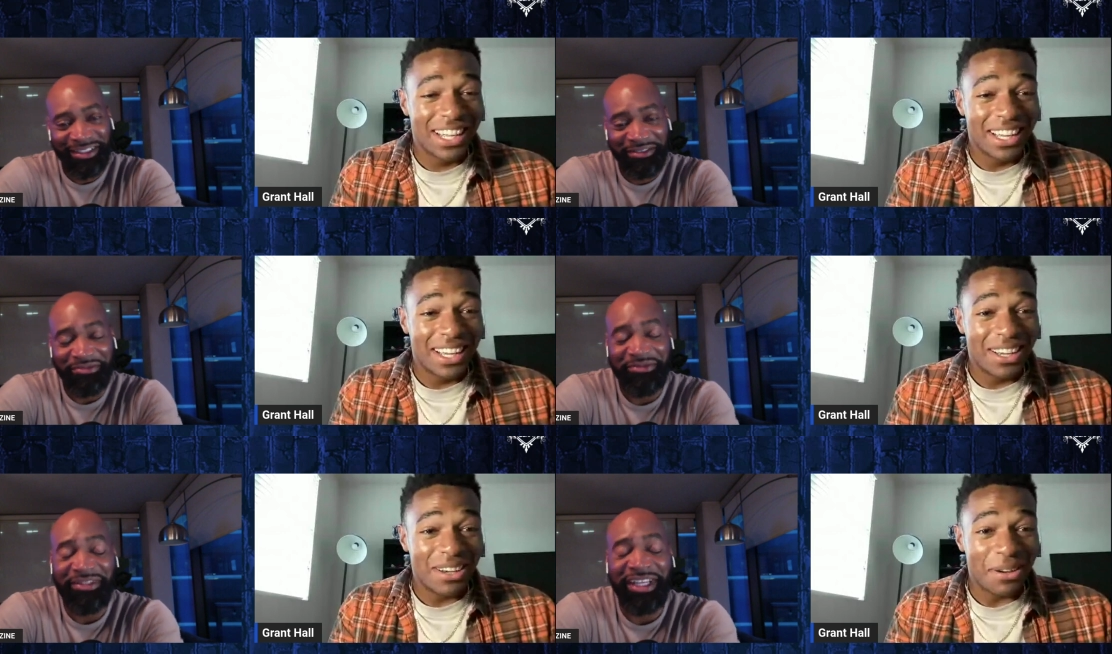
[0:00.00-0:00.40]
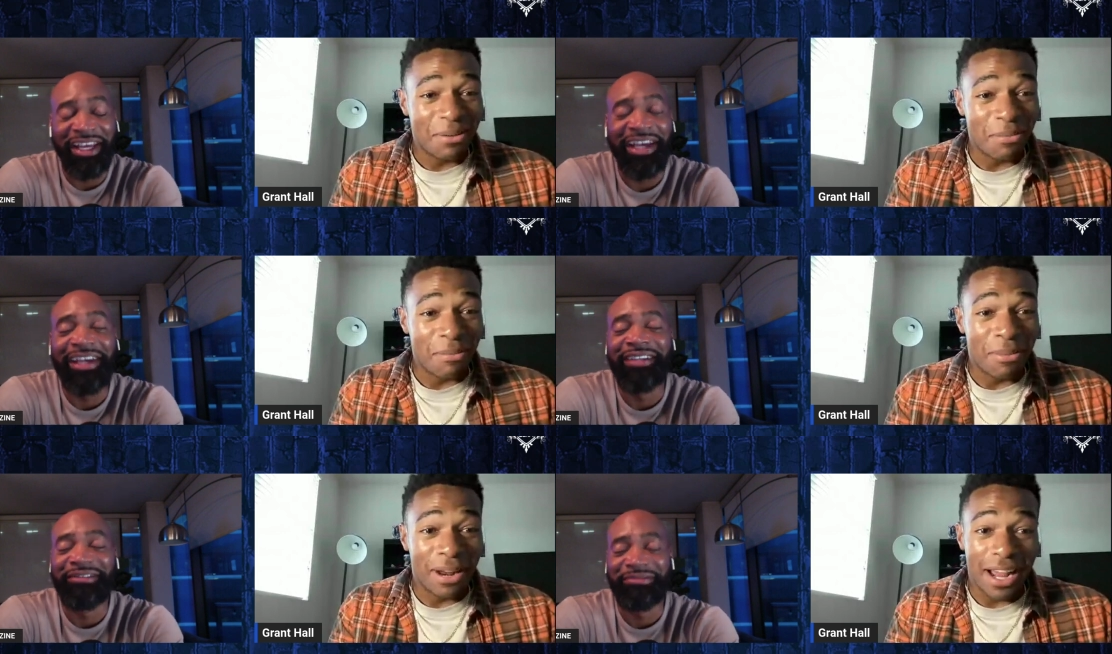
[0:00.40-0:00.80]
Speaker 1: Yeah,
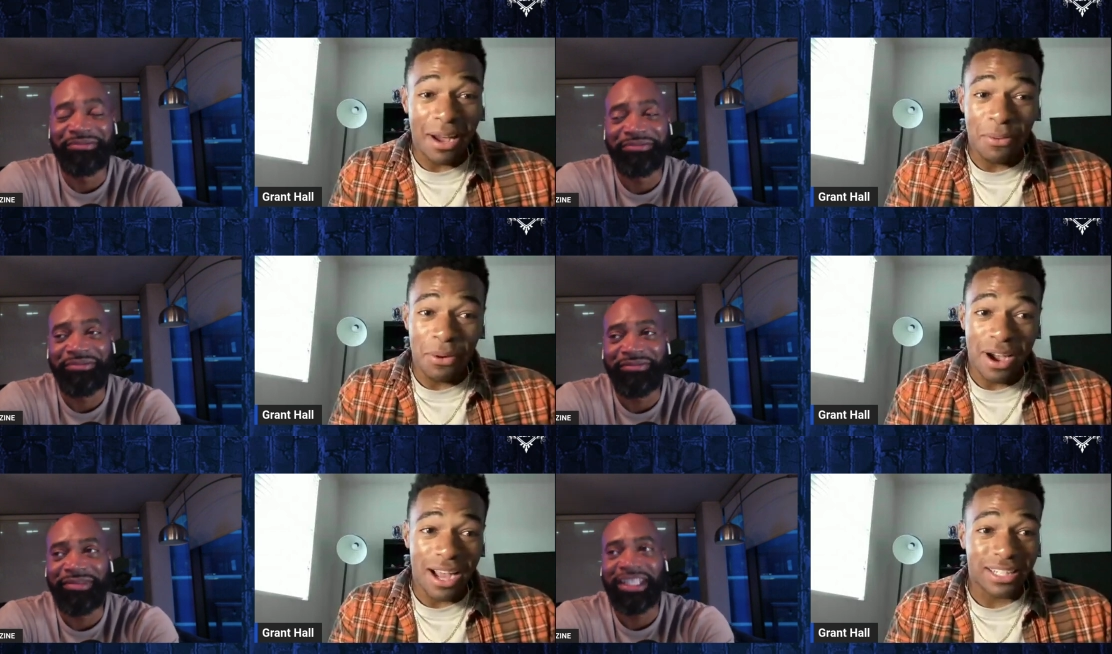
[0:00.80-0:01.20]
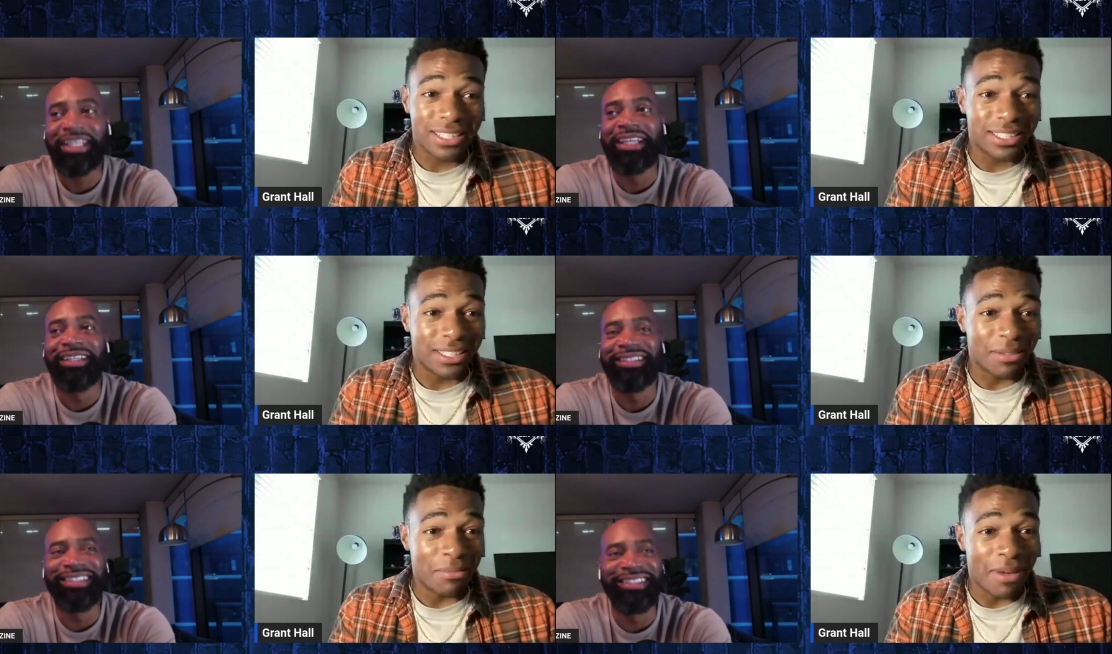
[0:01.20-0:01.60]
but I watched
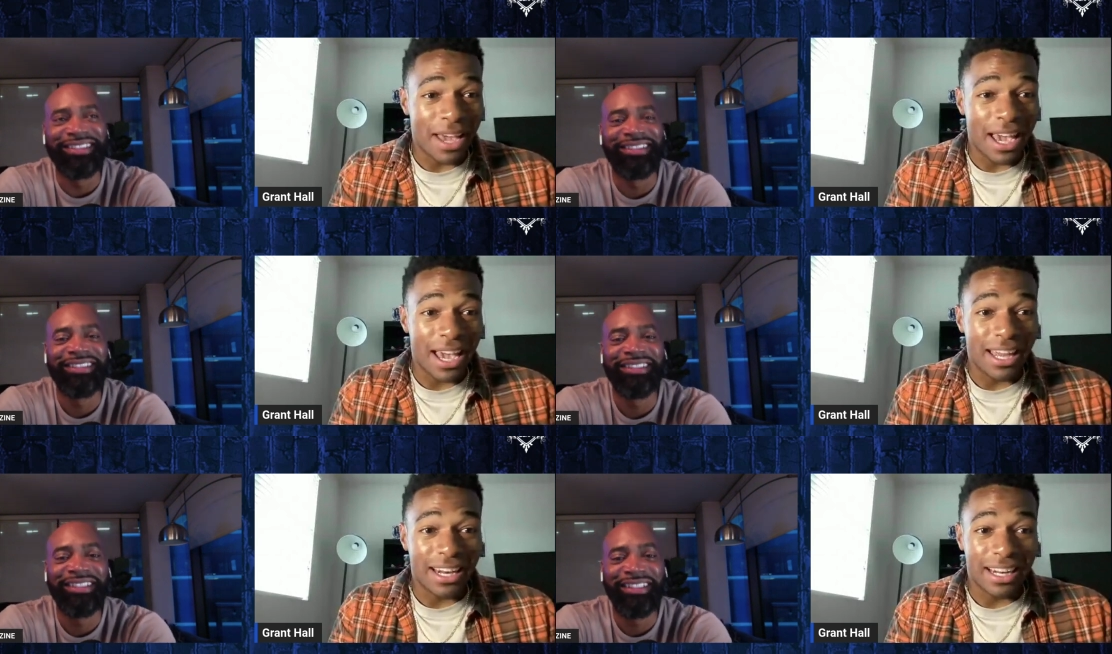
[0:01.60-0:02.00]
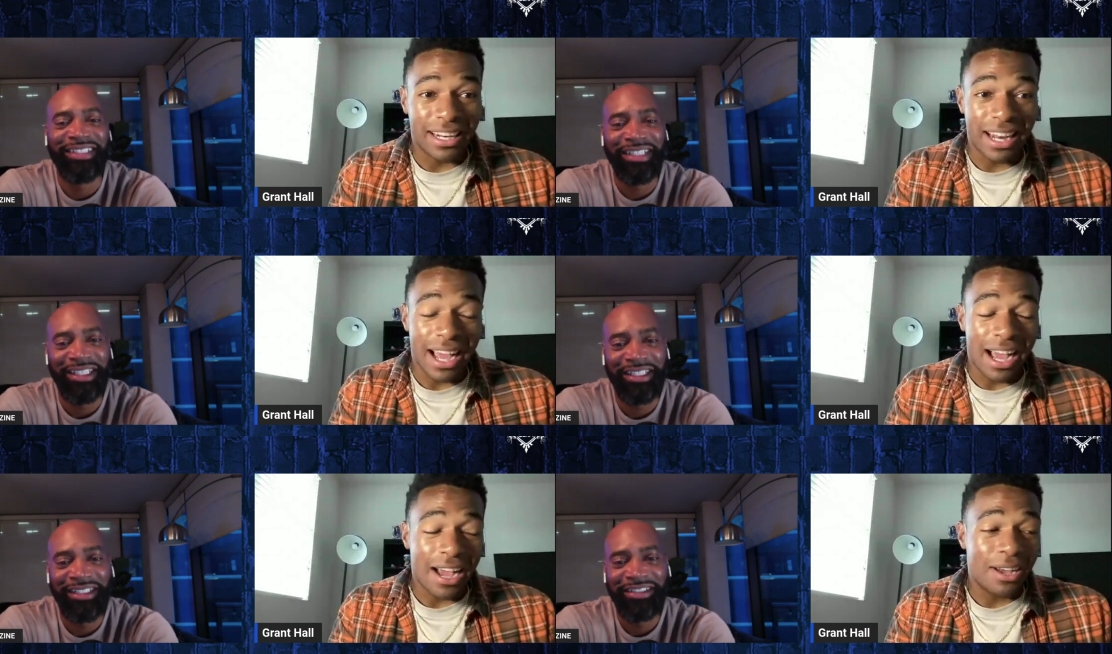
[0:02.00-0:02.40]
it, man, and
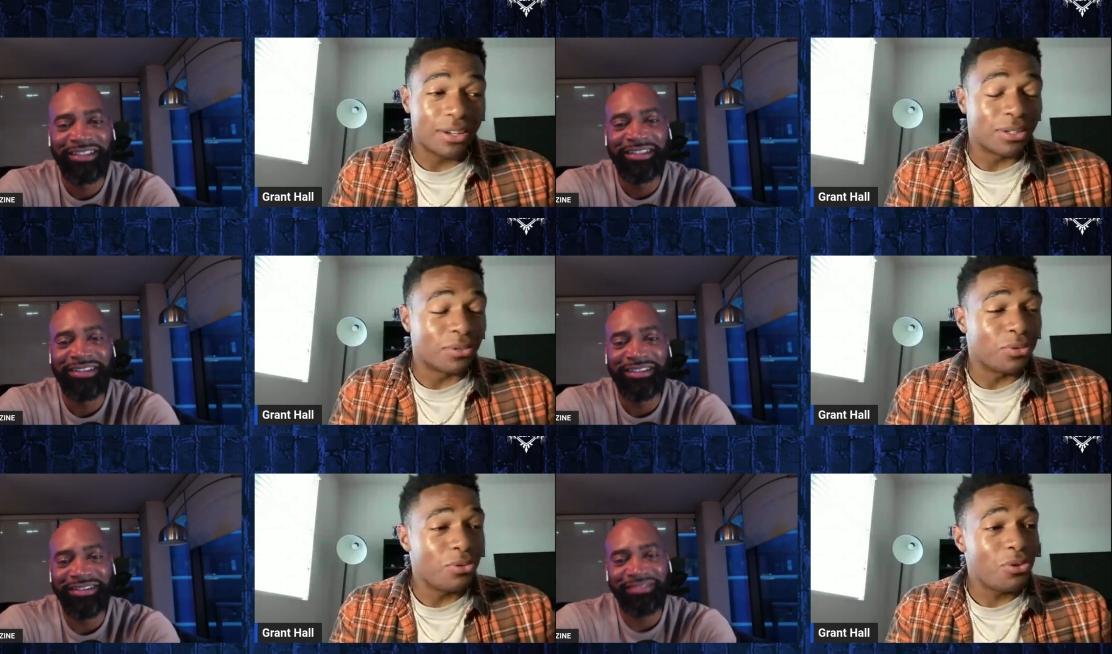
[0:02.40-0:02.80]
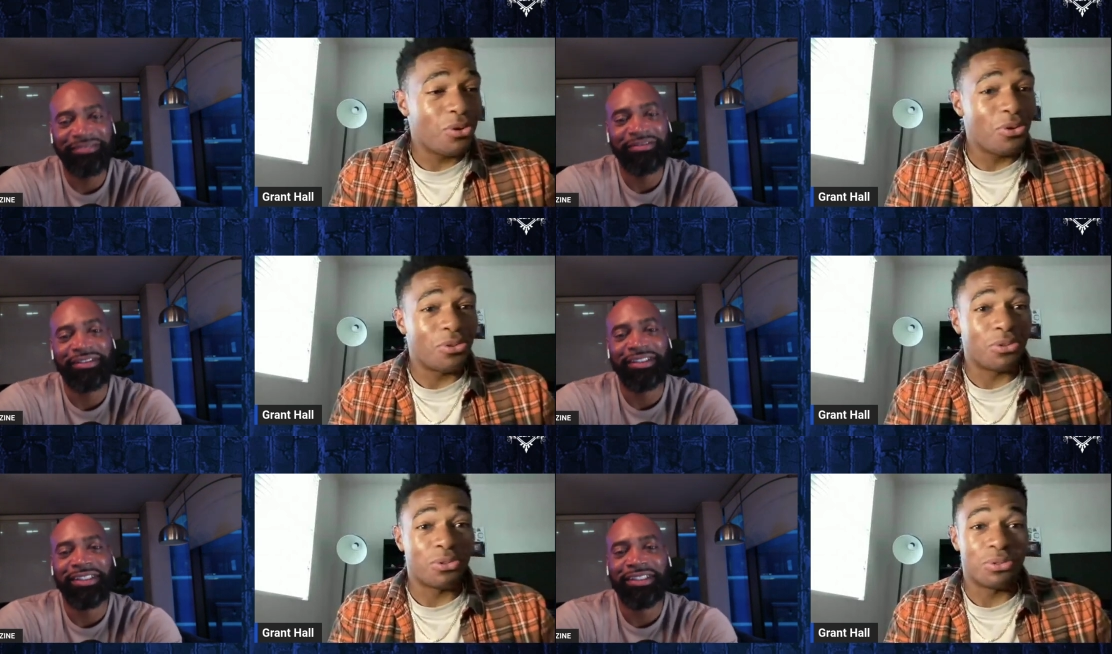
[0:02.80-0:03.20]
I was, whew,
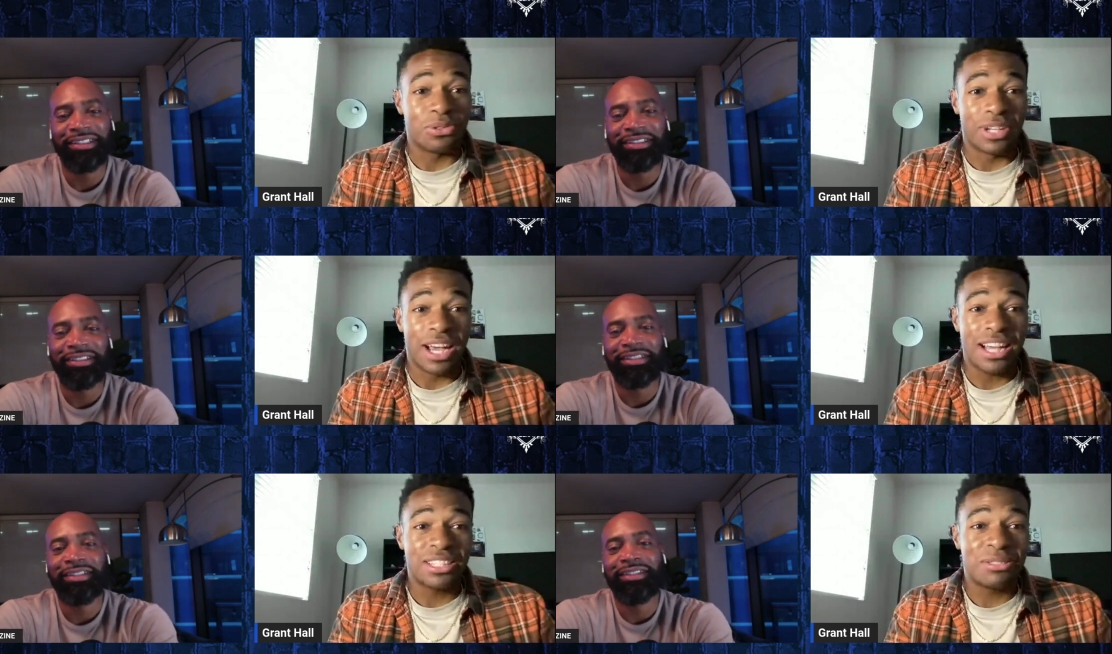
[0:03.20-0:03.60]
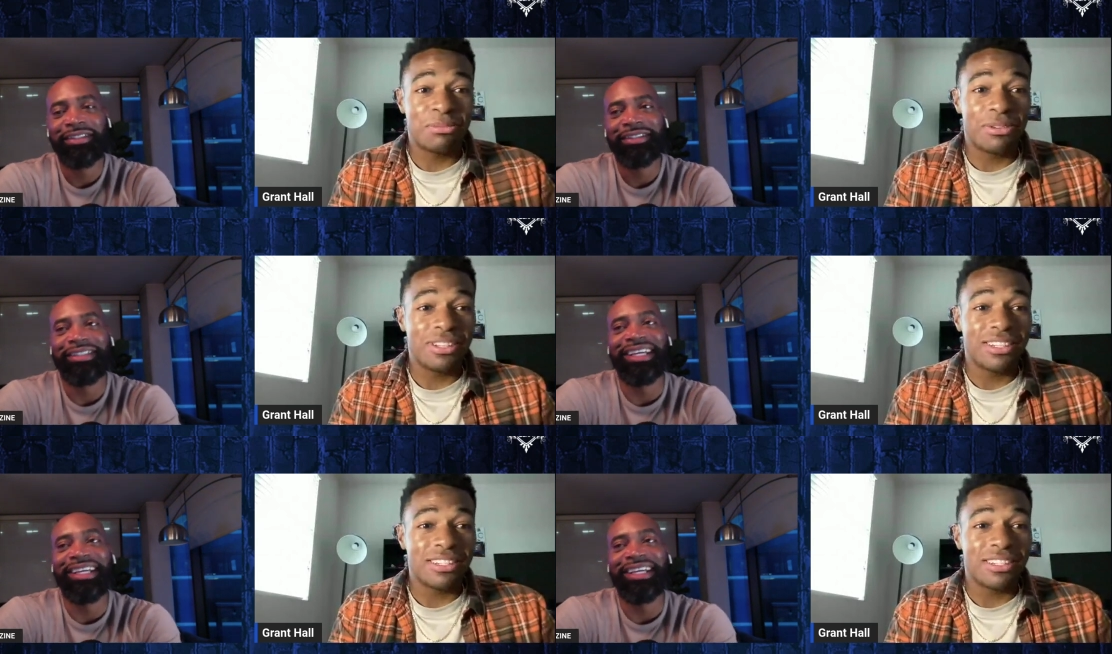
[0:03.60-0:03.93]
that was